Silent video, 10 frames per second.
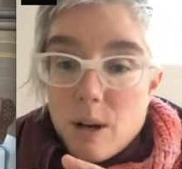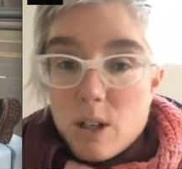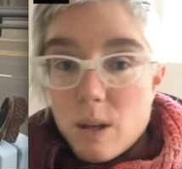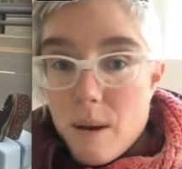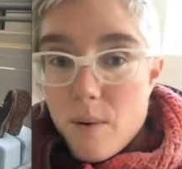
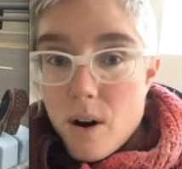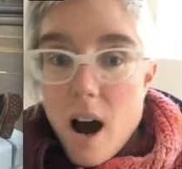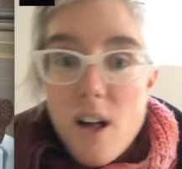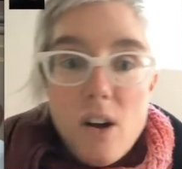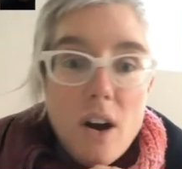especially people of
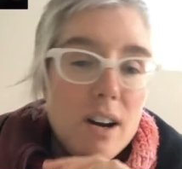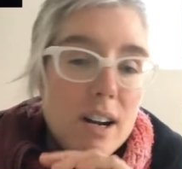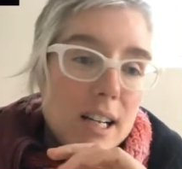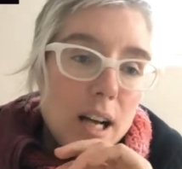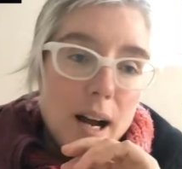color,
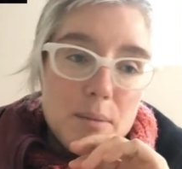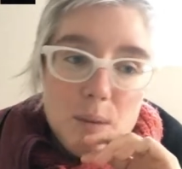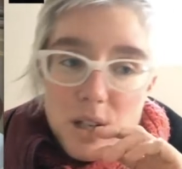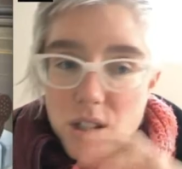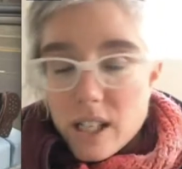
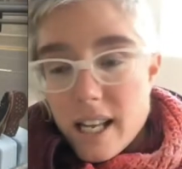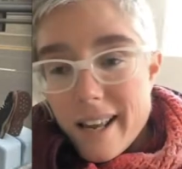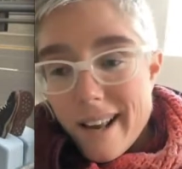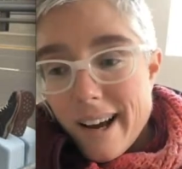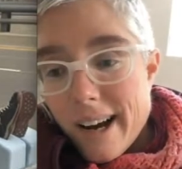
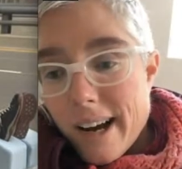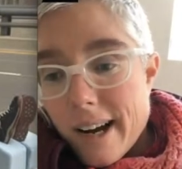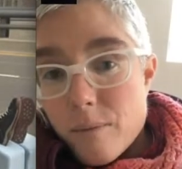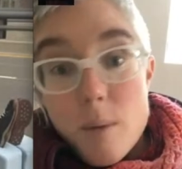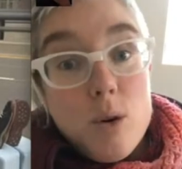especially
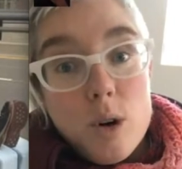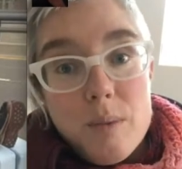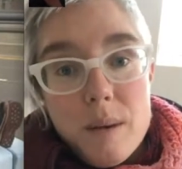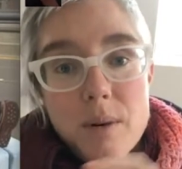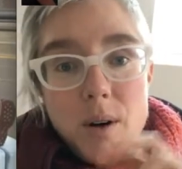poor
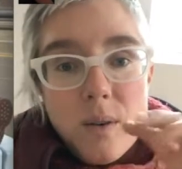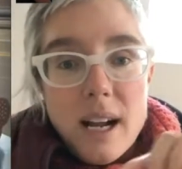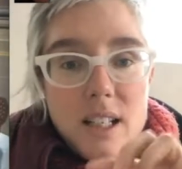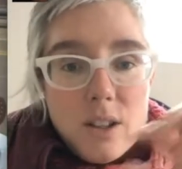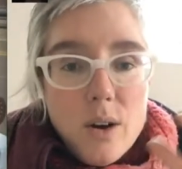people,
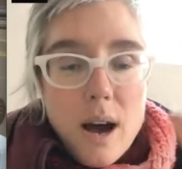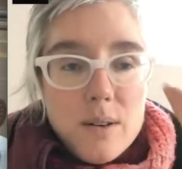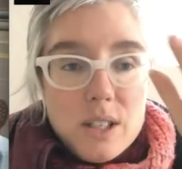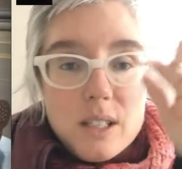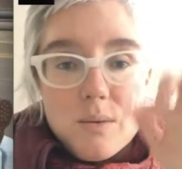right? So I
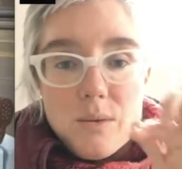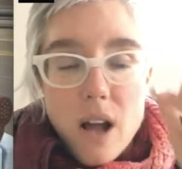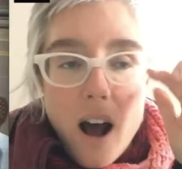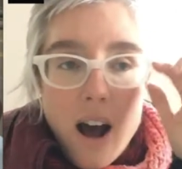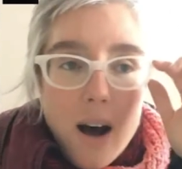was just
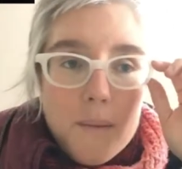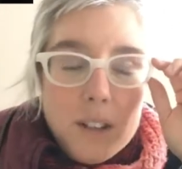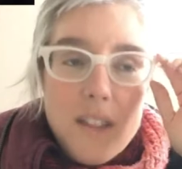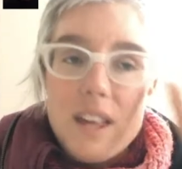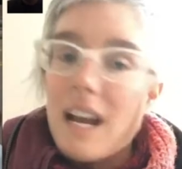
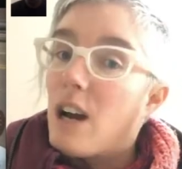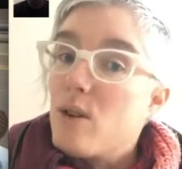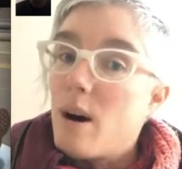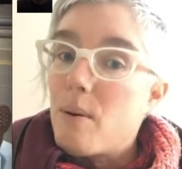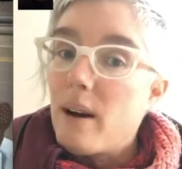so I think I
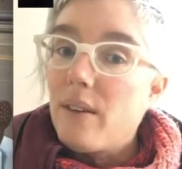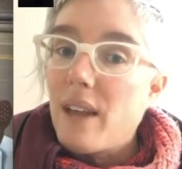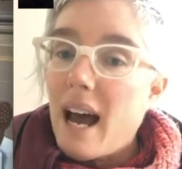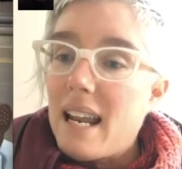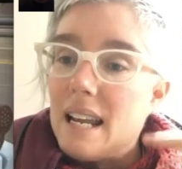grew up around
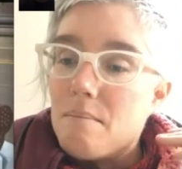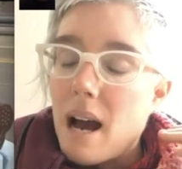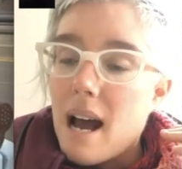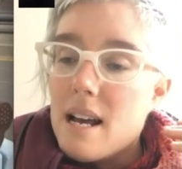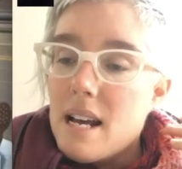that, and
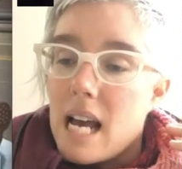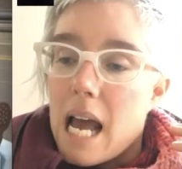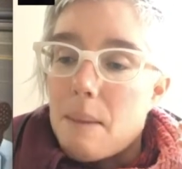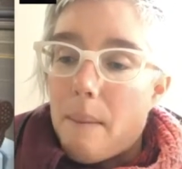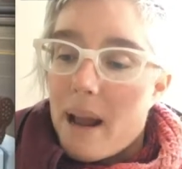my
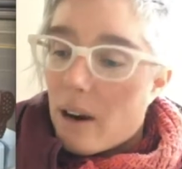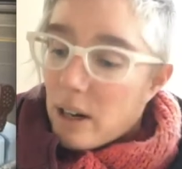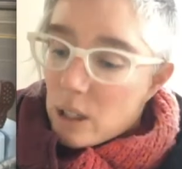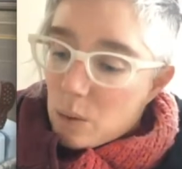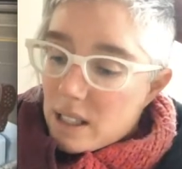
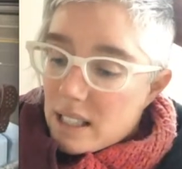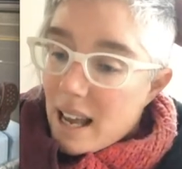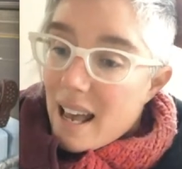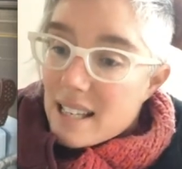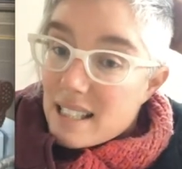parents would
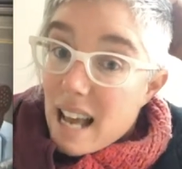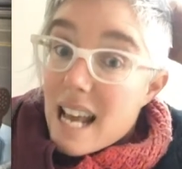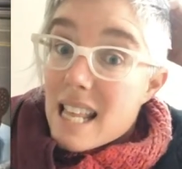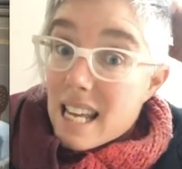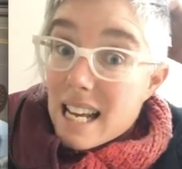
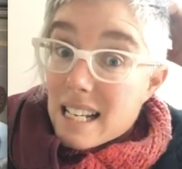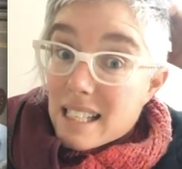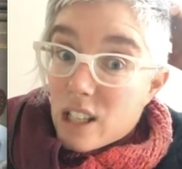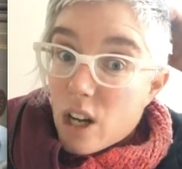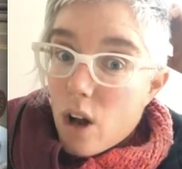say
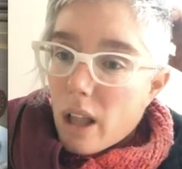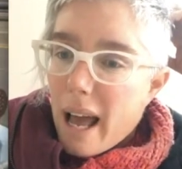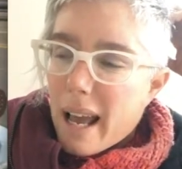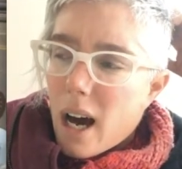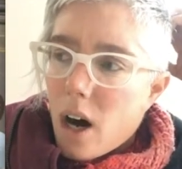things,
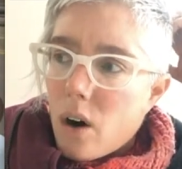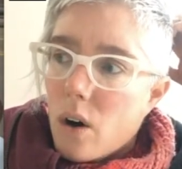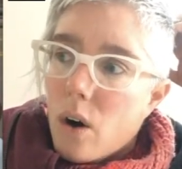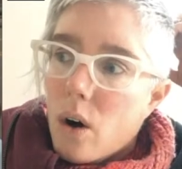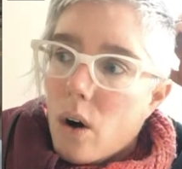like,
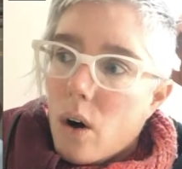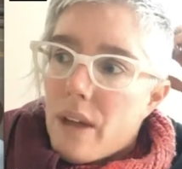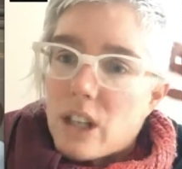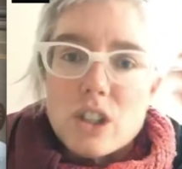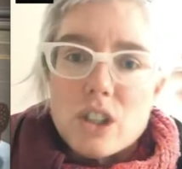"Oh,
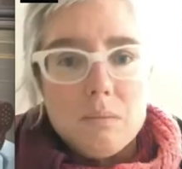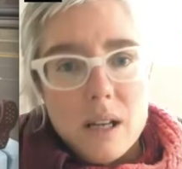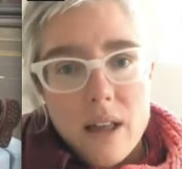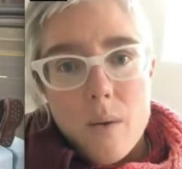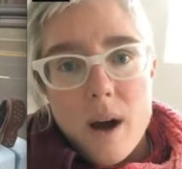that shouldn't
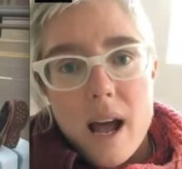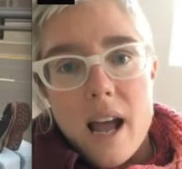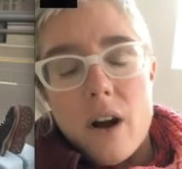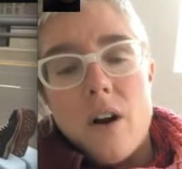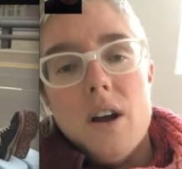be that
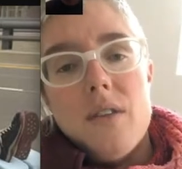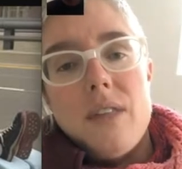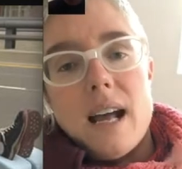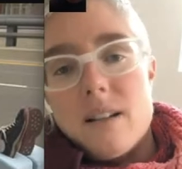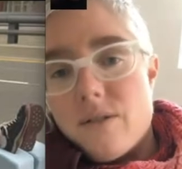way," or
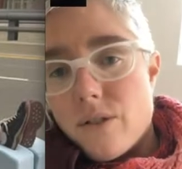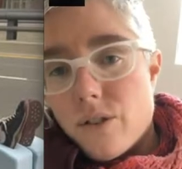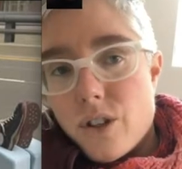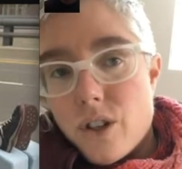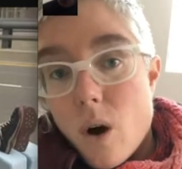"That
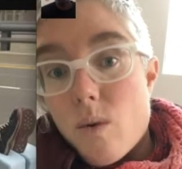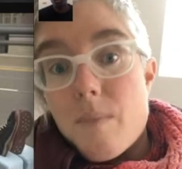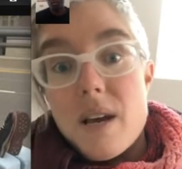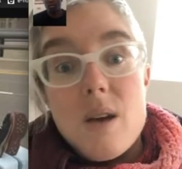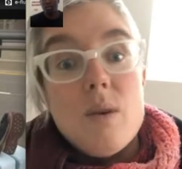don't
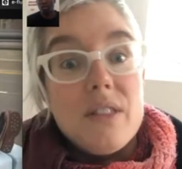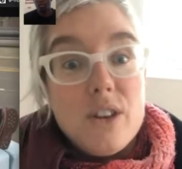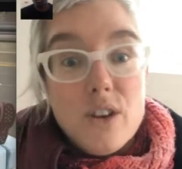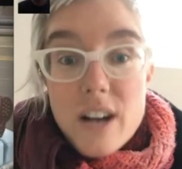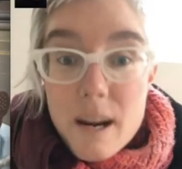repeat what
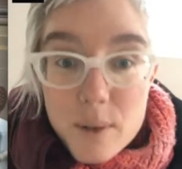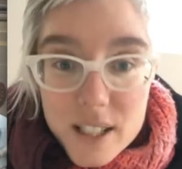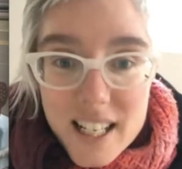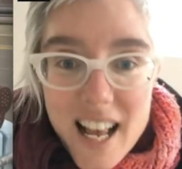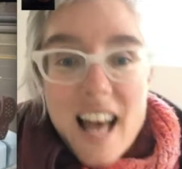your neighbor
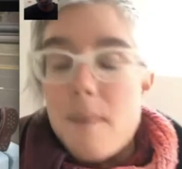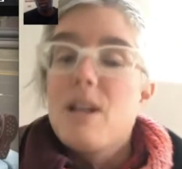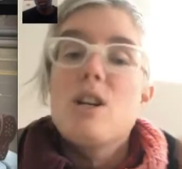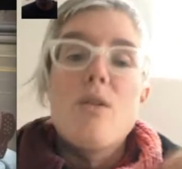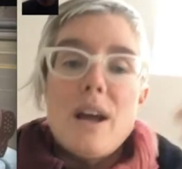said." I
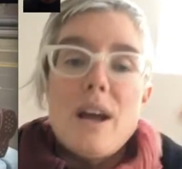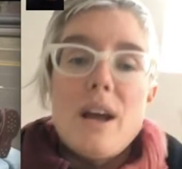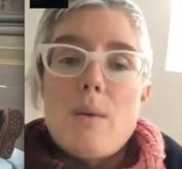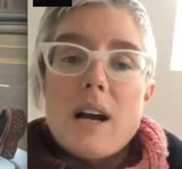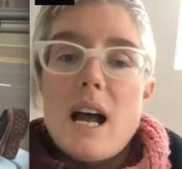mean,
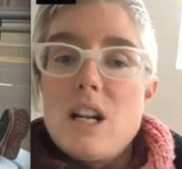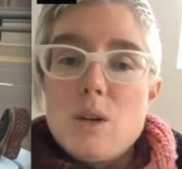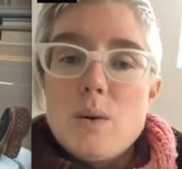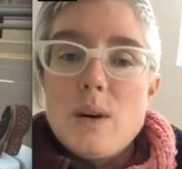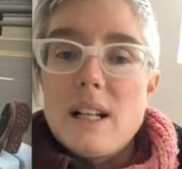they were kind of
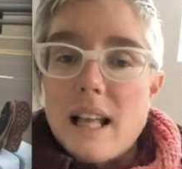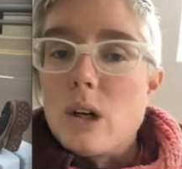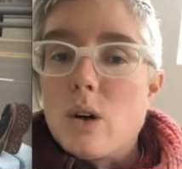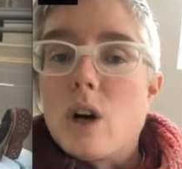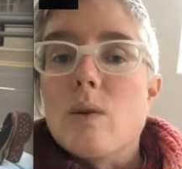doing like
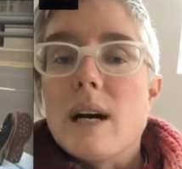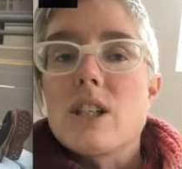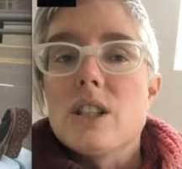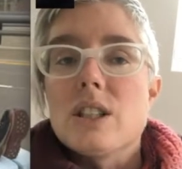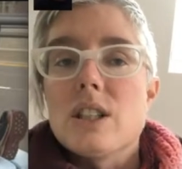little
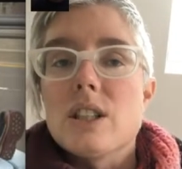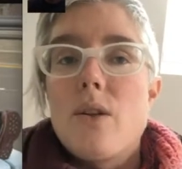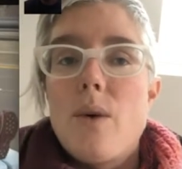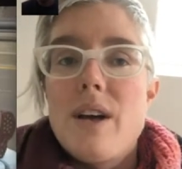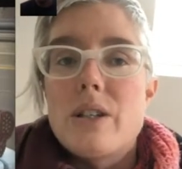corrections along
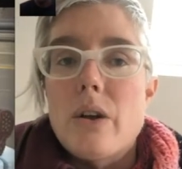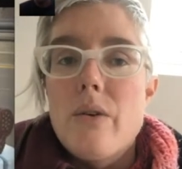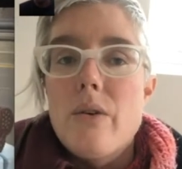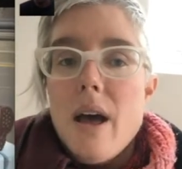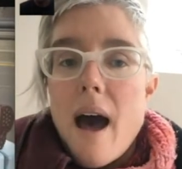the way. So
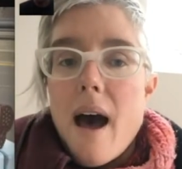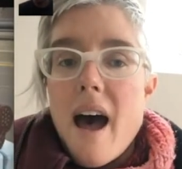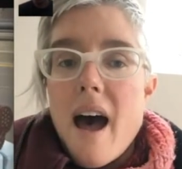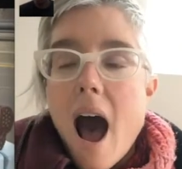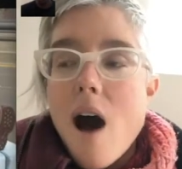
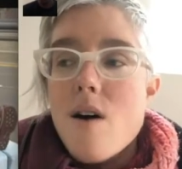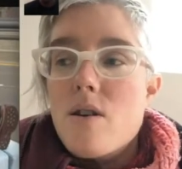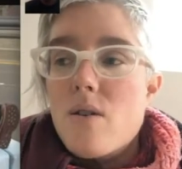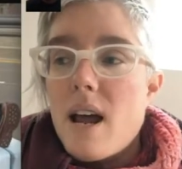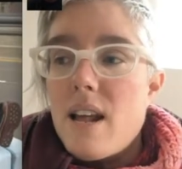I'll
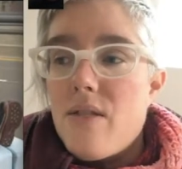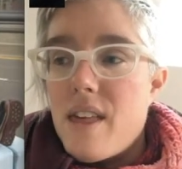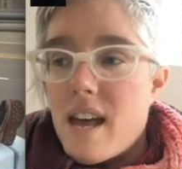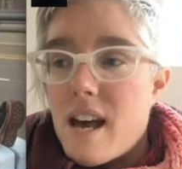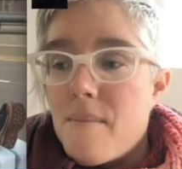credit
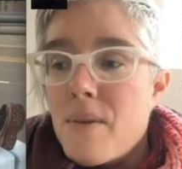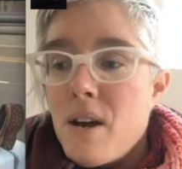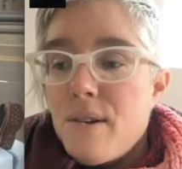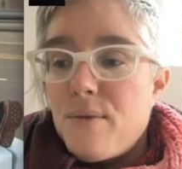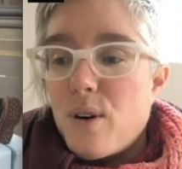them
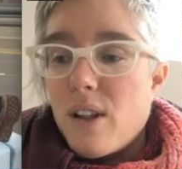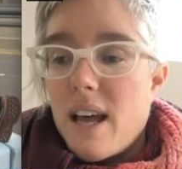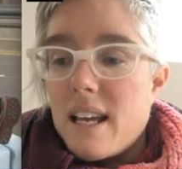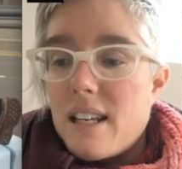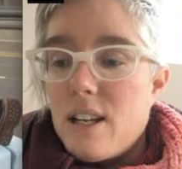for
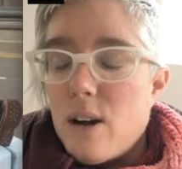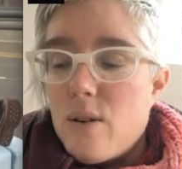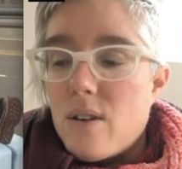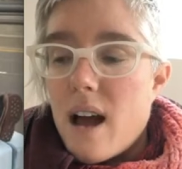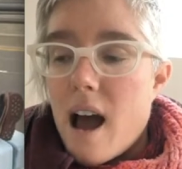like
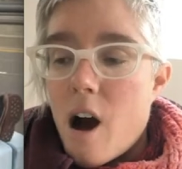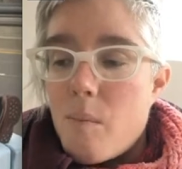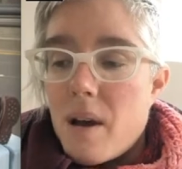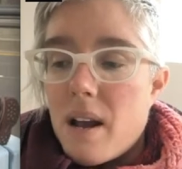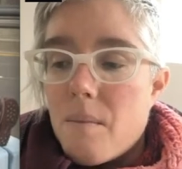
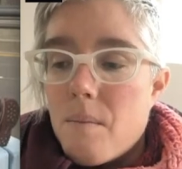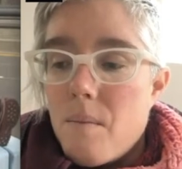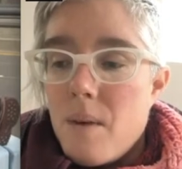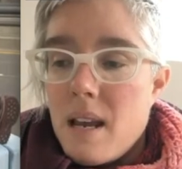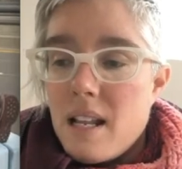helping
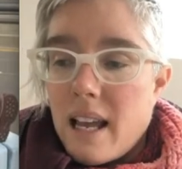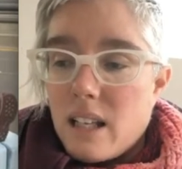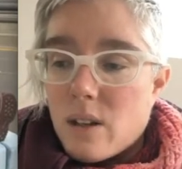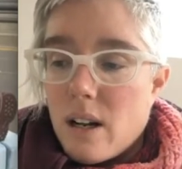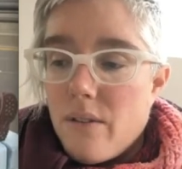me
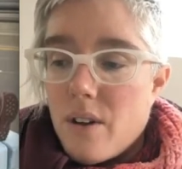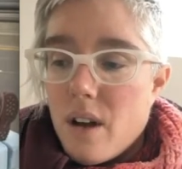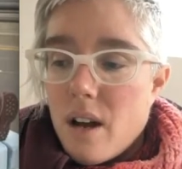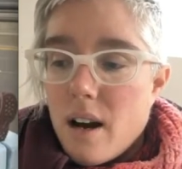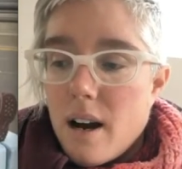like sort of
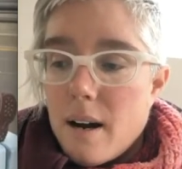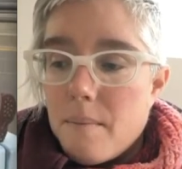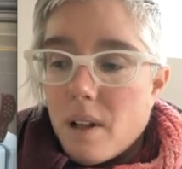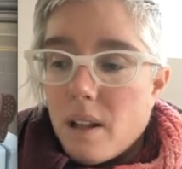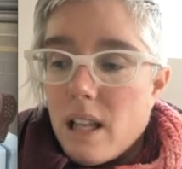
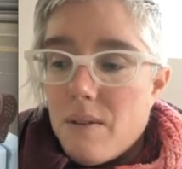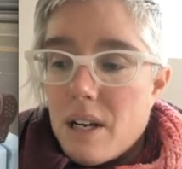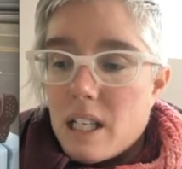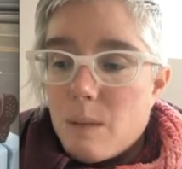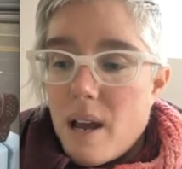live in
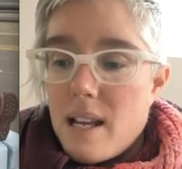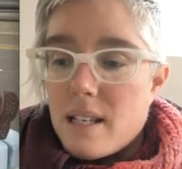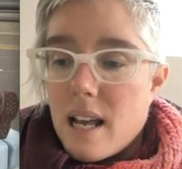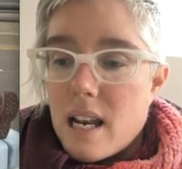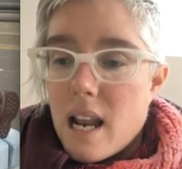a
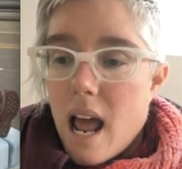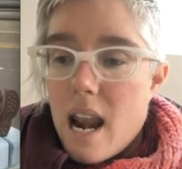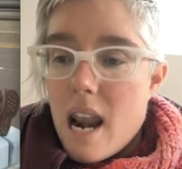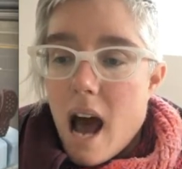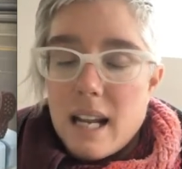space
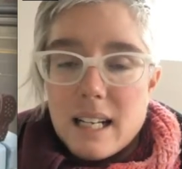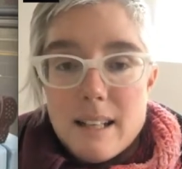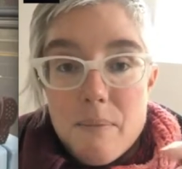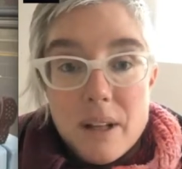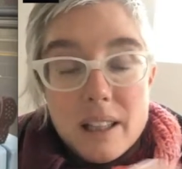and not
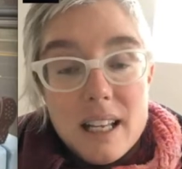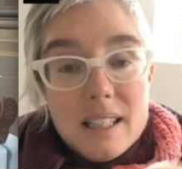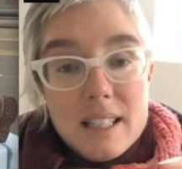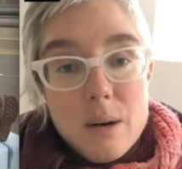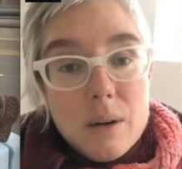accept the
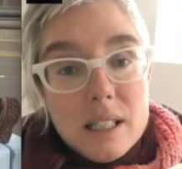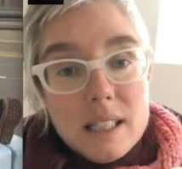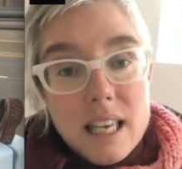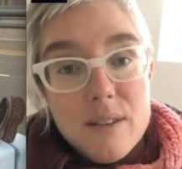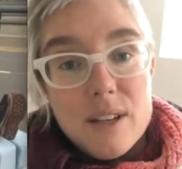lens that was
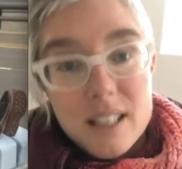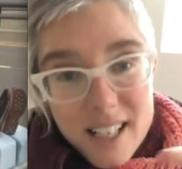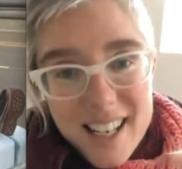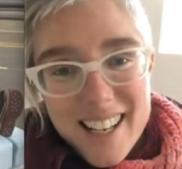given,